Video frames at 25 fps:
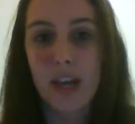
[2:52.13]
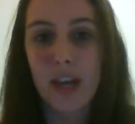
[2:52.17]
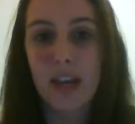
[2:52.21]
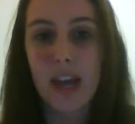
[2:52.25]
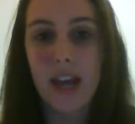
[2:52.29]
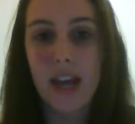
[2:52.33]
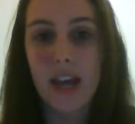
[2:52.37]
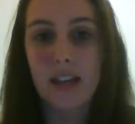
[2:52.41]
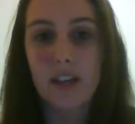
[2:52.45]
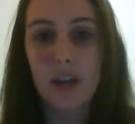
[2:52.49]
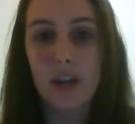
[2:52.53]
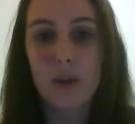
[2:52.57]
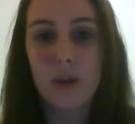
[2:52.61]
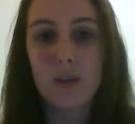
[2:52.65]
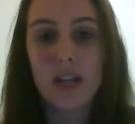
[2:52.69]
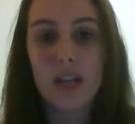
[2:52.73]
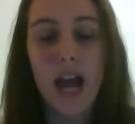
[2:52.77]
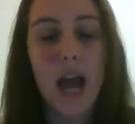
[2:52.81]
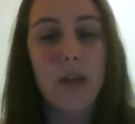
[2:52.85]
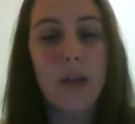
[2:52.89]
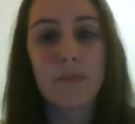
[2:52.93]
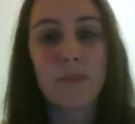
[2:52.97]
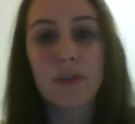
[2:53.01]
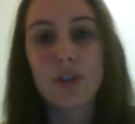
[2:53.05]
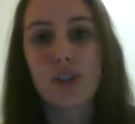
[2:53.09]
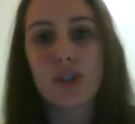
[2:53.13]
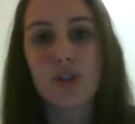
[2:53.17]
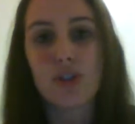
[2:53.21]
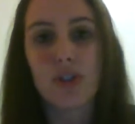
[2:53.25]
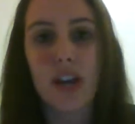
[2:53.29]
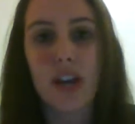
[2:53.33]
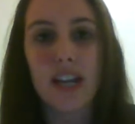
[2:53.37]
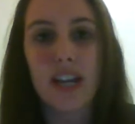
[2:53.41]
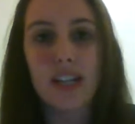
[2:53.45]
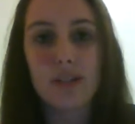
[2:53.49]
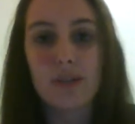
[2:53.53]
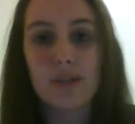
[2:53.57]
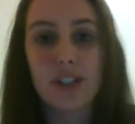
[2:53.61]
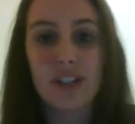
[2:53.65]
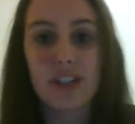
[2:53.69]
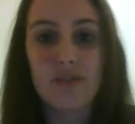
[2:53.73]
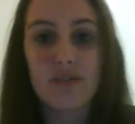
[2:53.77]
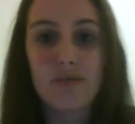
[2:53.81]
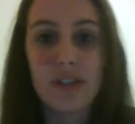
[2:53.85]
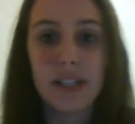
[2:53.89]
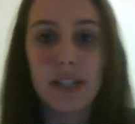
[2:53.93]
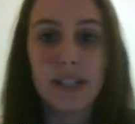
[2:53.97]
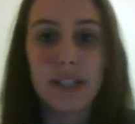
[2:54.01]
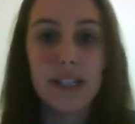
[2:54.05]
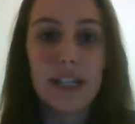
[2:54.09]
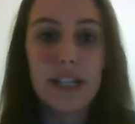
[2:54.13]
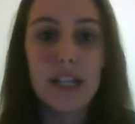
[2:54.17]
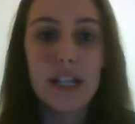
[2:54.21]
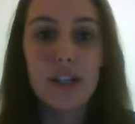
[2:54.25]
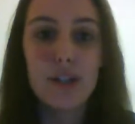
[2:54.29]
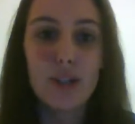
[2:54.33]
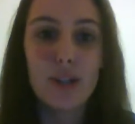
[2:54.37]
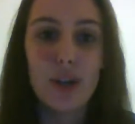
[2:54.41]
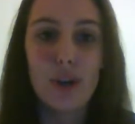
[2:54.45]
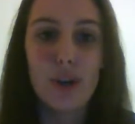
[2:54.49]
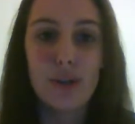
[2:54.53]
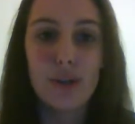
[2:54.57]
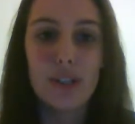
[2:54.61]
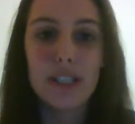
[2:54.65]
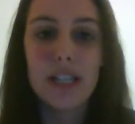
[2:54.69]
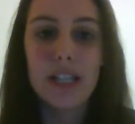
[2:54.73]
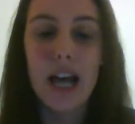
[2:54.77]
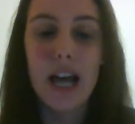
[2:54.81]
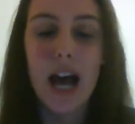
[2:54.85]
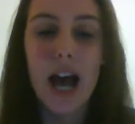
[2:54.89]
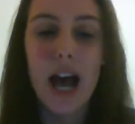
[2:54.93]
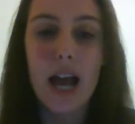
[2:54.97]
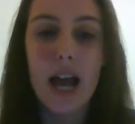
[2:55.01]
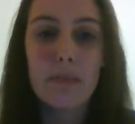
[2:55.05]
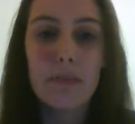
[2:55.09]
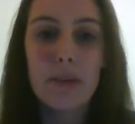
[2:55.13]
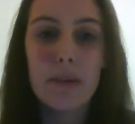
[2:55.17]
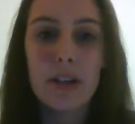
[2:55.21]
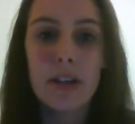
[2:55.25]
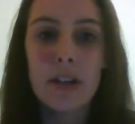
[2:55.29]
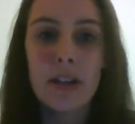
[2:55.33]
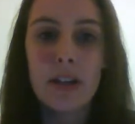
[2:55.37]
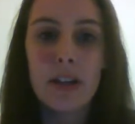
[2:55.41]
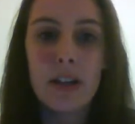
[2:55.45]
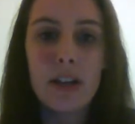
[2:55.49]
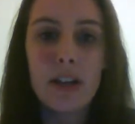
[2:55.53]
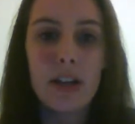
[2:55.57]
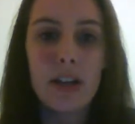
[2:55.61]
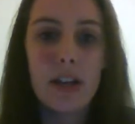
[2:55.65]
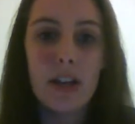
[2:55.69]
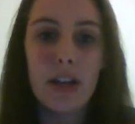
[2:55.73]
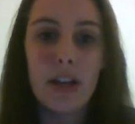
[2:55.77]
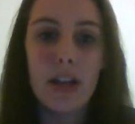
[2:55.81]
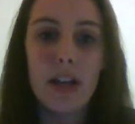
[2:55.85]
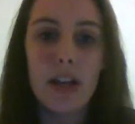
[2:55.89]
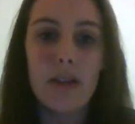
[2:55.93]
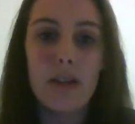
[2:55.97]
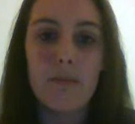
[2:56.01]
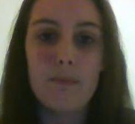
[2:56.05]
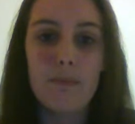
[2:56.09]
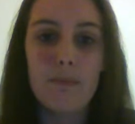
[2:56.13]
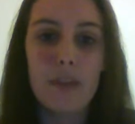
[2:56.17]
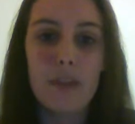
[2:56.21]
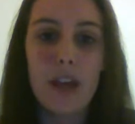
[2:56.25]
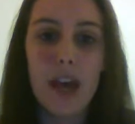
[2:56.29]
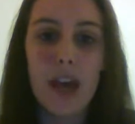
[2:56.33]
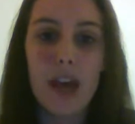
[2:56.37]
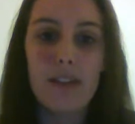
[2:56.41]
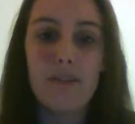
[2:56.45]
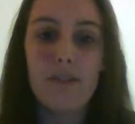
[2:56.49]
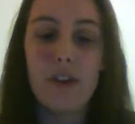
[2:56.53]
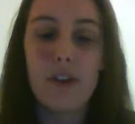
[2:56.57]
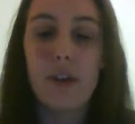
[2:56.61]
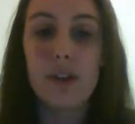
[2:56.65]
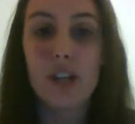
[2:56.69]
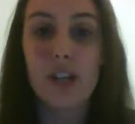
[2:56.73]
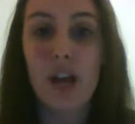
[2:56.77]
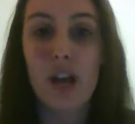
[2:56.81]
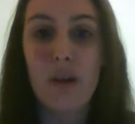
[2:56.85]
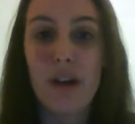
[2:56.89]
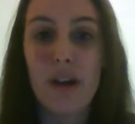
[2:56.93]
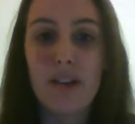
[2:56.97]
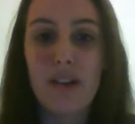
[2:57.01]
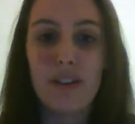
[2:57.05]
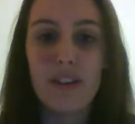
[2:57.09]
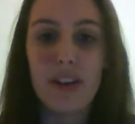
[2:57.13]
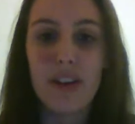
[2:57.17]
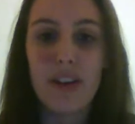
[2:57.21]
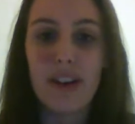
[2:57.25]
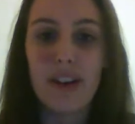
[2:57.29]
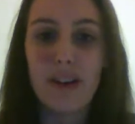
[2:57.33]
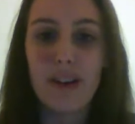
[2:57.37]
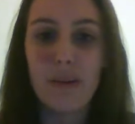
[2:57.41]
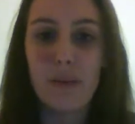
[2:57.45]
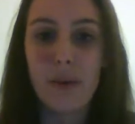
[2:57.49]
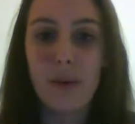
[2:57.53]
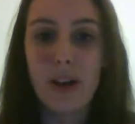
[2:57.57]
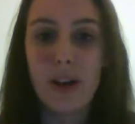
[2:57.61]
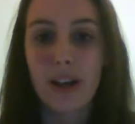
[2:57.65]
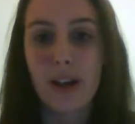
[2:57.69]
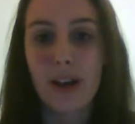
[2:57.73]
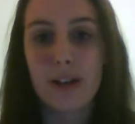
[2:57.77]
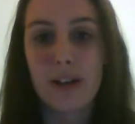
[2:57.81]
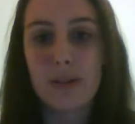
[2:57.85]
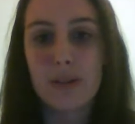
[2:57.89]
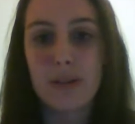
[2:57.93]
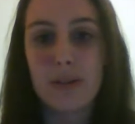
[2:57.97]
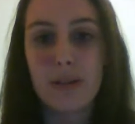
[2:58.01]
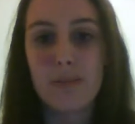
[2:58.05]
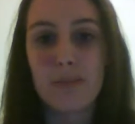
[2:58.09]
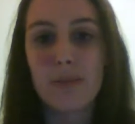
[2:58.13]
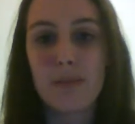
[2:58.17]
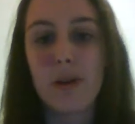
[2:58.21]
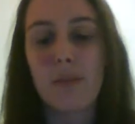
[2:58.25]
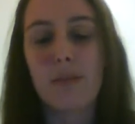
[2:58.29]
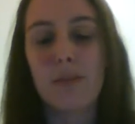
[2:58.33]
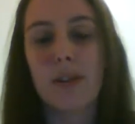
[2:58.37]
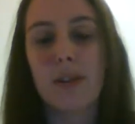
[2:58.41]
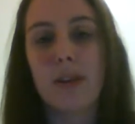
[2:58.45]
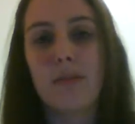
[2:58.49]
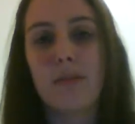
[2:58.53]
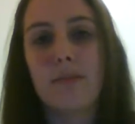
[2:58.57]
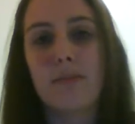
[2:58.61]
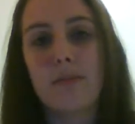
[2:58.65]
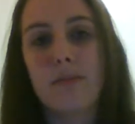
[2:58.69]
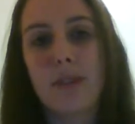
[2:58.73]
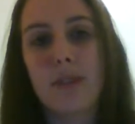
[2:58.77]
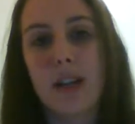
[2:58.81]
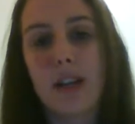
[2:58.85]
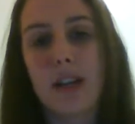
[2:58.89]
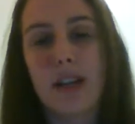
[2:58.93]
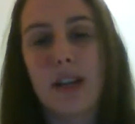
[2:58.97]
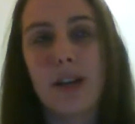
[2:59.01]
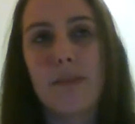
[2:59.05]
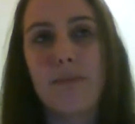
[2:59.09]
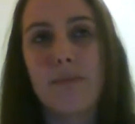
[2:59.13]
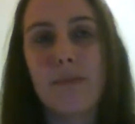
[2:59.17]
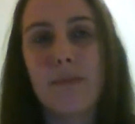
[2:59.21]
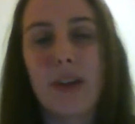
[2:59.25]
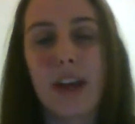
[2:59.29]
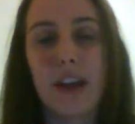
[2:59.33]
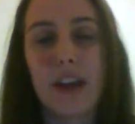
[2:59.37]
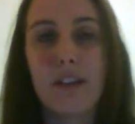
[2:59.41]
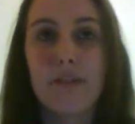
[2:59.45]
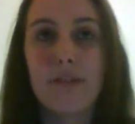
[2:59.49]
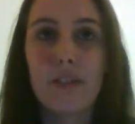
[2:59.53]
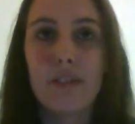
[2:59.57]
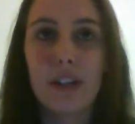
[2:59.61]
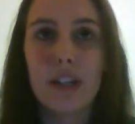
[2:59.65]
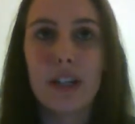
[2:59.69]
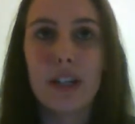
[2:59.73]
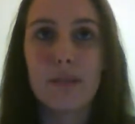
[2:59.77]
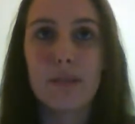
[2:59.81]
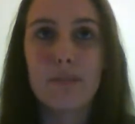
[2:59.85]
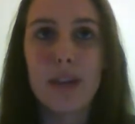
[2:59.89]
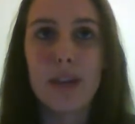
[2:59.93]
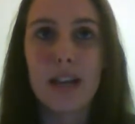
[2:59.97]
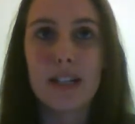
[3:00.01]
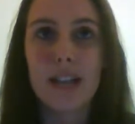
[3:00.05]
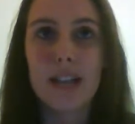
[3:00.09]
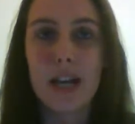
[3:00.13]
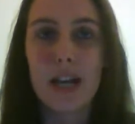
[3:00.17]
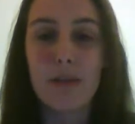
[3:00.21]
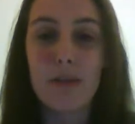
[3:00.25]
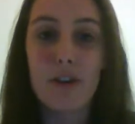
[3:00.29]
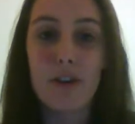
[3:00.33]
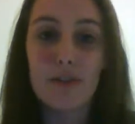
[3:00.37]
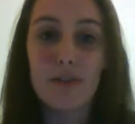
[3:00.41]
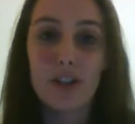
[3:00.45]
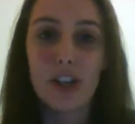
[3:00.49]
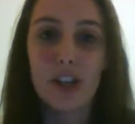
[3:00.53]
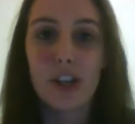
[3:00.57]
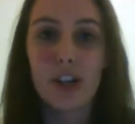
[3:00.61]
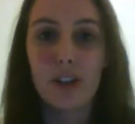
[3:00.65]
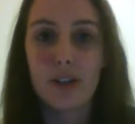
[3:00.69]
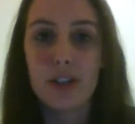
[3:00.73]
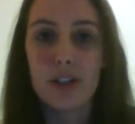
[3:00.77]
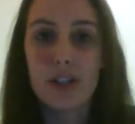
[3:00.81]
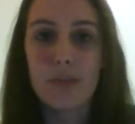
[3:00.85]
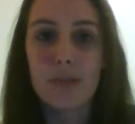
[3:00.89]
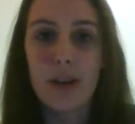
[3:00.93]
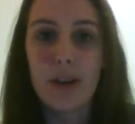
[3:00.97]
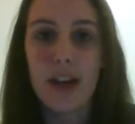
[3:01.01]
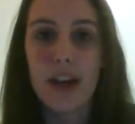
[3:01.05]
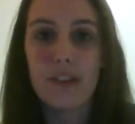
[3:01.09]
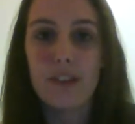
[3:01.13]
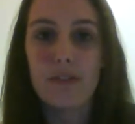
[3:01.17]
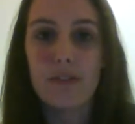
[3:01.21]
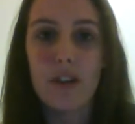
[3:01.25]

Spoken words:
I have no time constraints, so I didn't really need to know the time. The headphones, however, were going to be a problem, and I fully admit I'm often glued to my